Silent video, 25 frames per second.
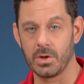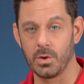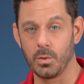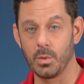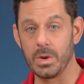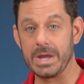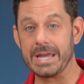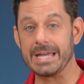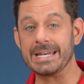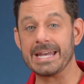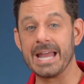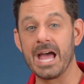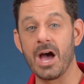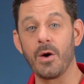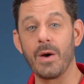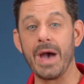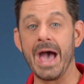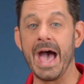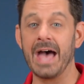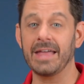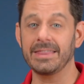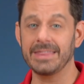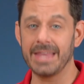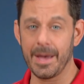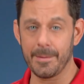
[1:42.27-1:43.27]
We can now
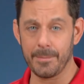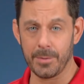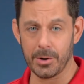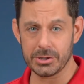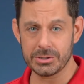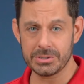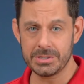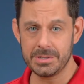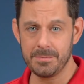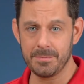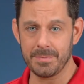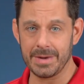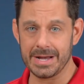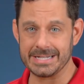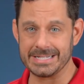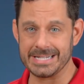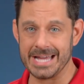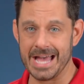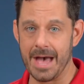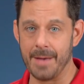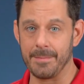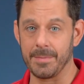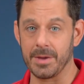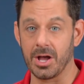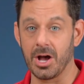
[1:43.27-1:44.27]
add that person by
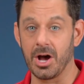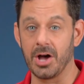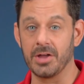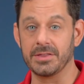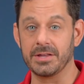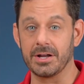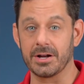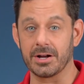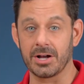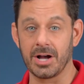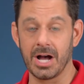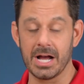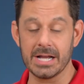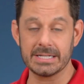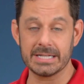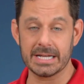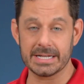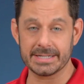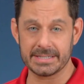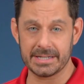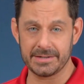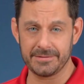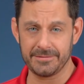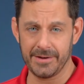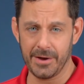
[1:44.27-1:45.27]
tapping on their
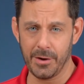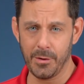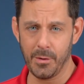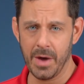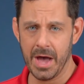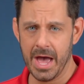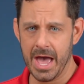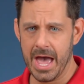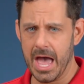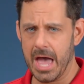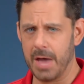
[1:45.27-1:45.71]
contact info,